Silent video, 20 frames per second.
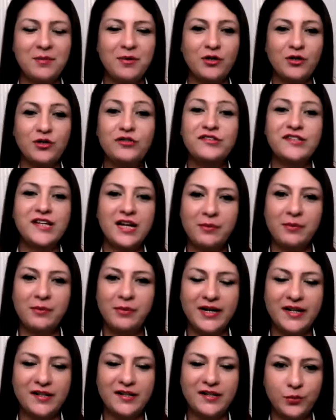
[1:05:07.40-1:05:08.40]
about to
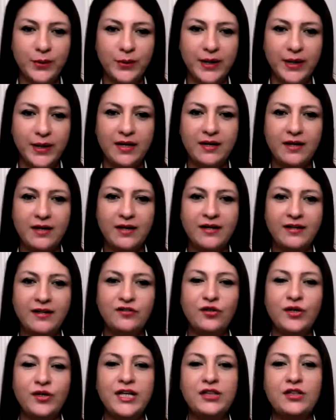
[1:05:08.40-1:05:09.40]
celebrate his win,
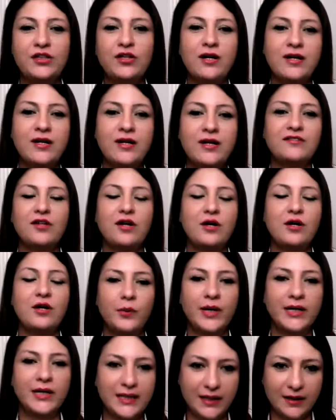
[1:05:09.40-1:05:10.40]
so he thought he's not
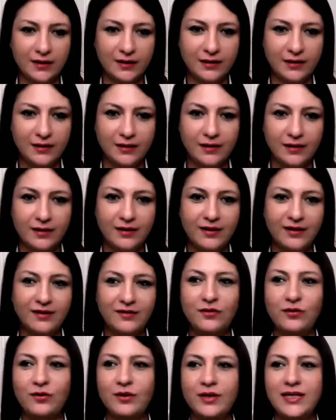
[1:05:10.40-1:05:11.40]
worth it.
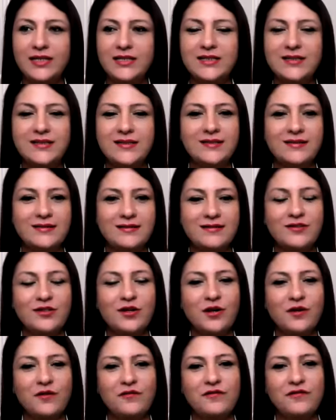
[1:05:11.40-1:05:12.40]
So he just
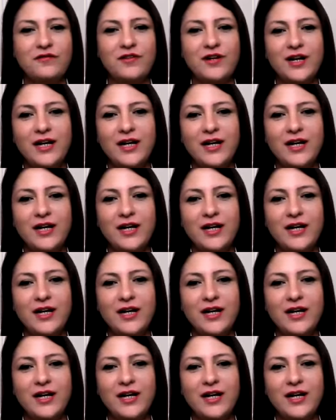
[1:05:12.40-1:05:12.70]
sort of